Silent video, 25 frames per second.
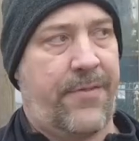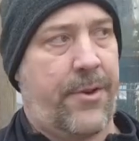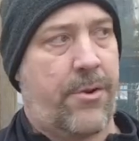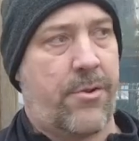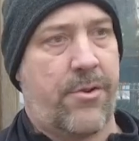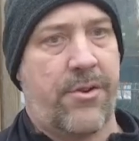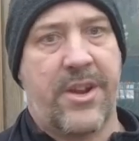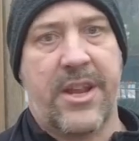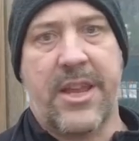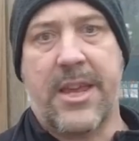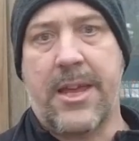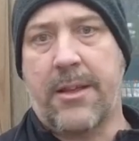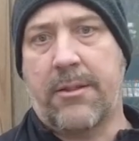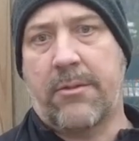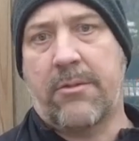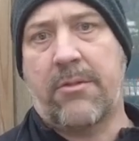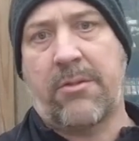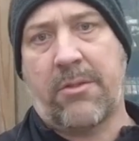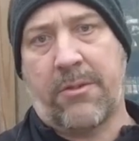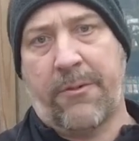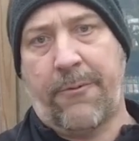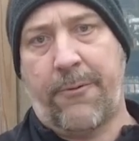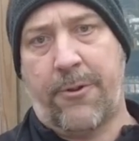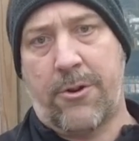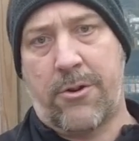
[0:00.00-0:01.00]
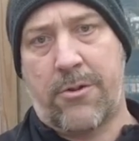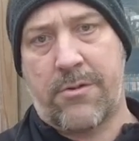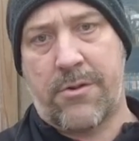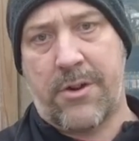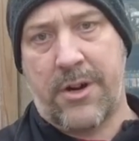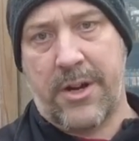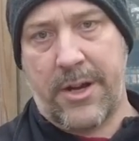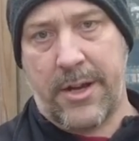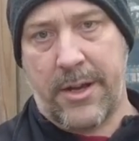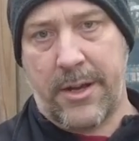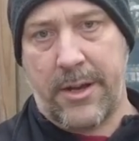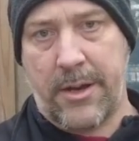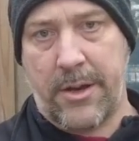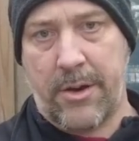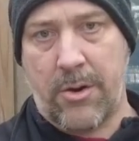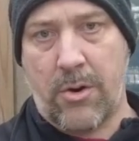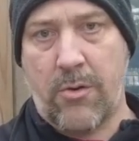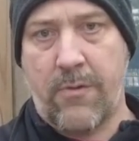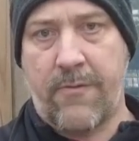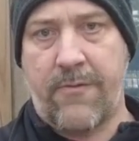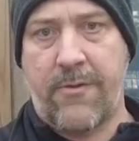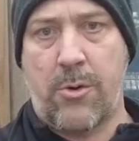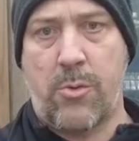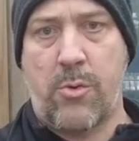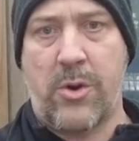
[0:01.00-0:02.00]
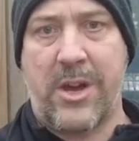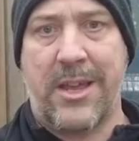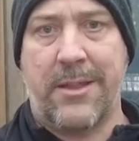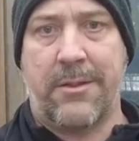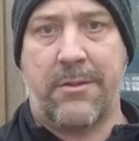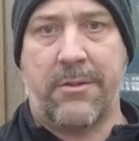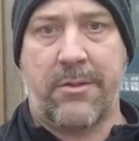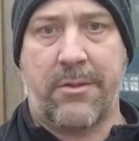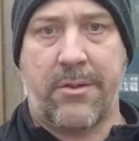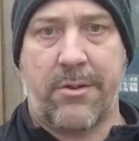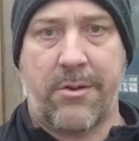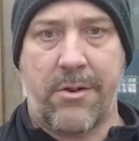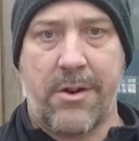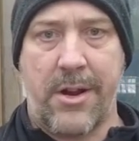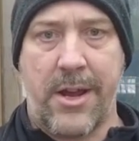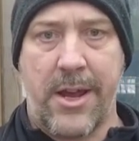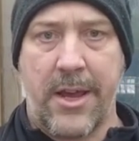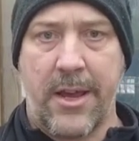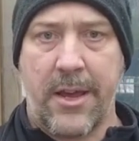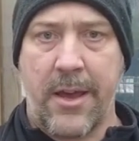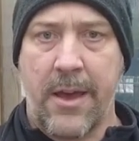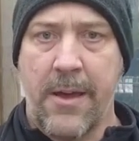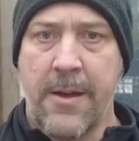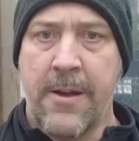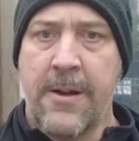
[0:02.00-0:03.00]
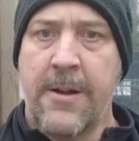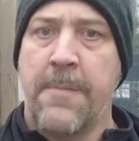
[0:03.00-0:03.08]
their needs for overwintering.